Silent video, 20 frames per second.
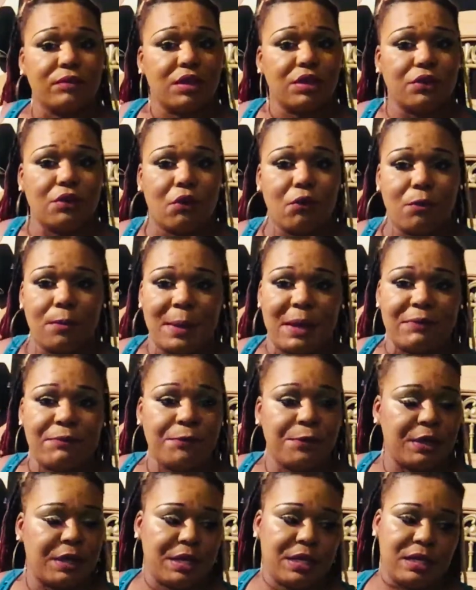you know, my
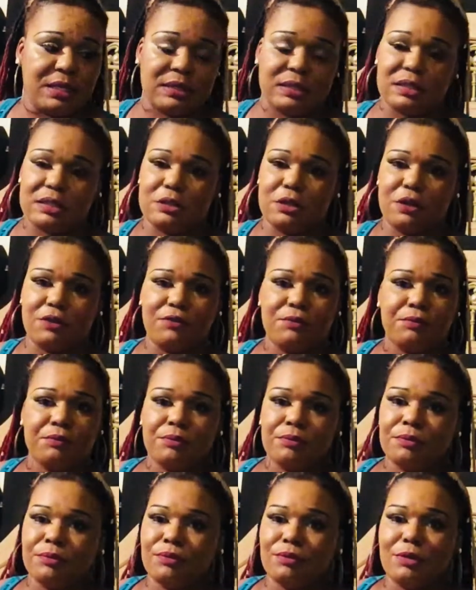friends and stuff.
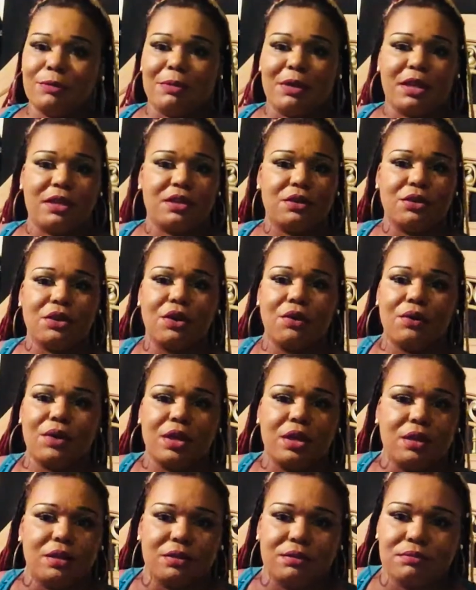But, you know,
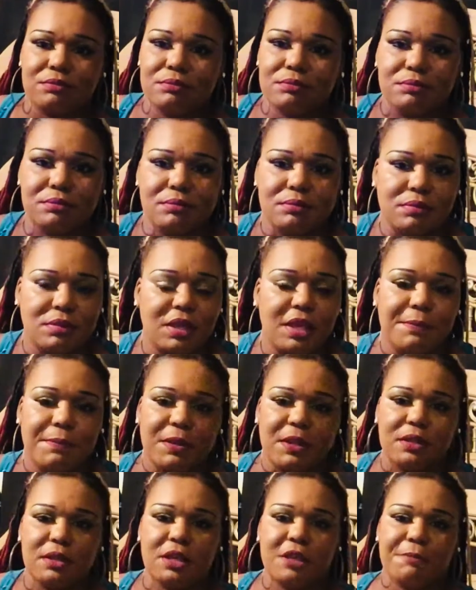and keep
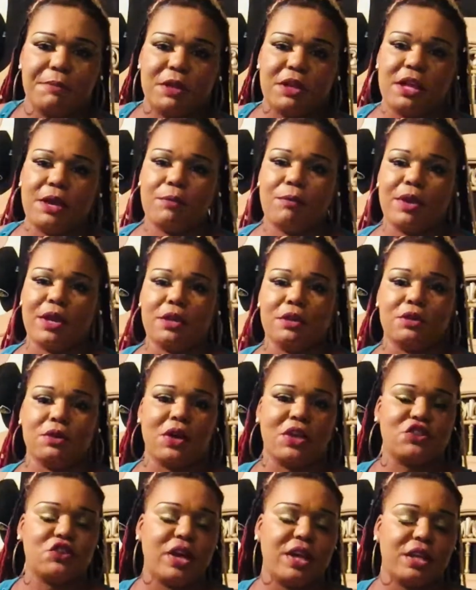it that way, you
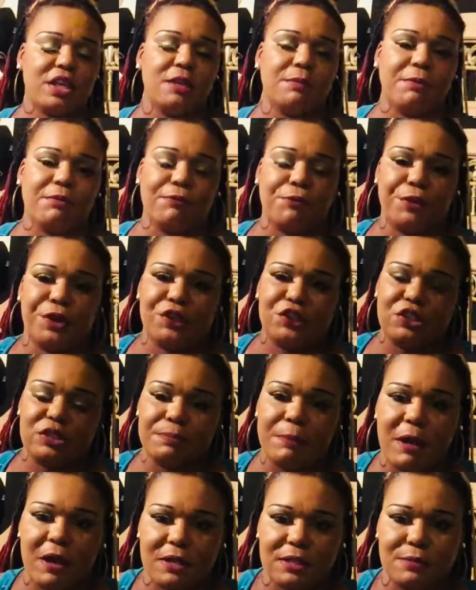know. I try to keep it fresh
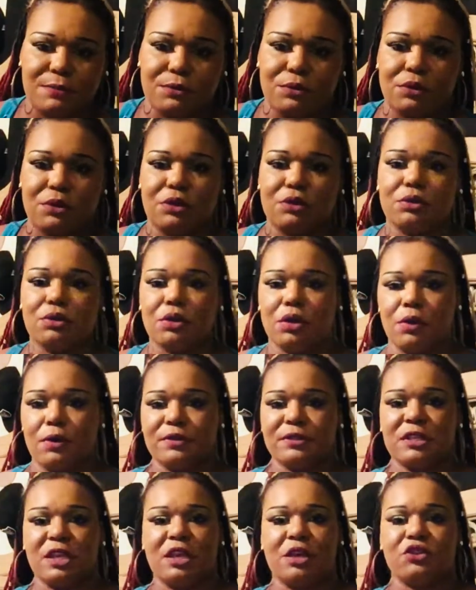as possible, you know what
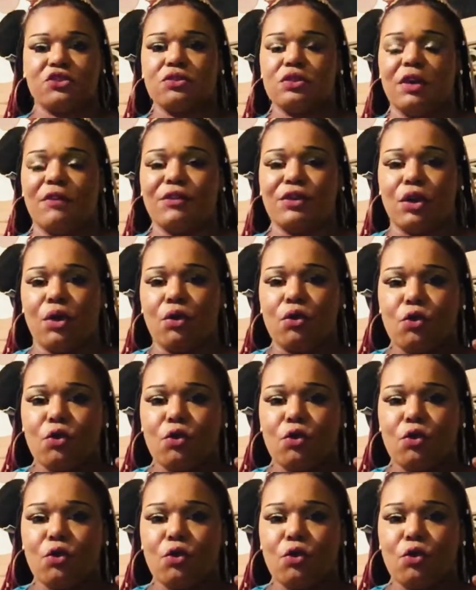I'm saying, because you never know